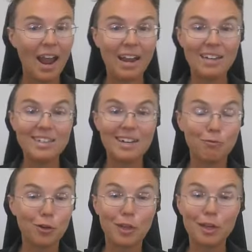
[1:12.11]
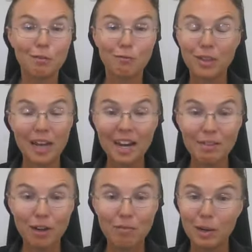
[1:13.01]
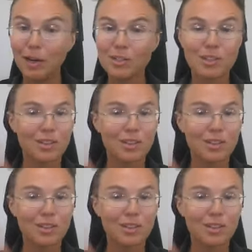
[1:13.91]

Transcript: And for the for the 85 Bears,